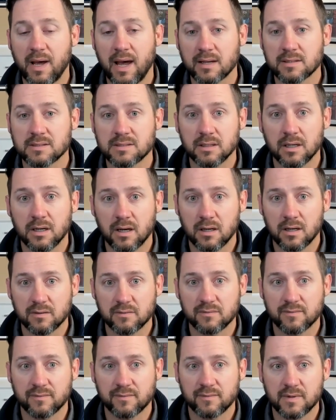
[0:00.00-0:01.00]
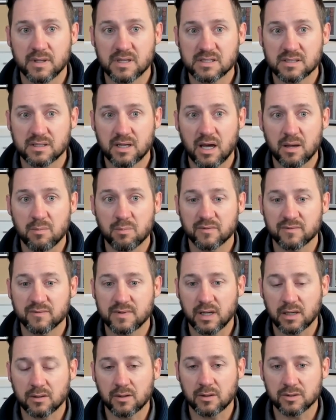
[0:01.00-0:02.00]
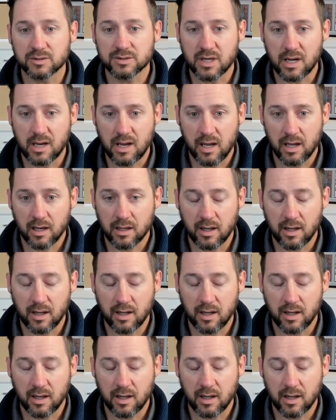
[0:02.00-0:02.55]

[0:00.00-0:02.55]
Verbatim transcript: impact of this type of technology.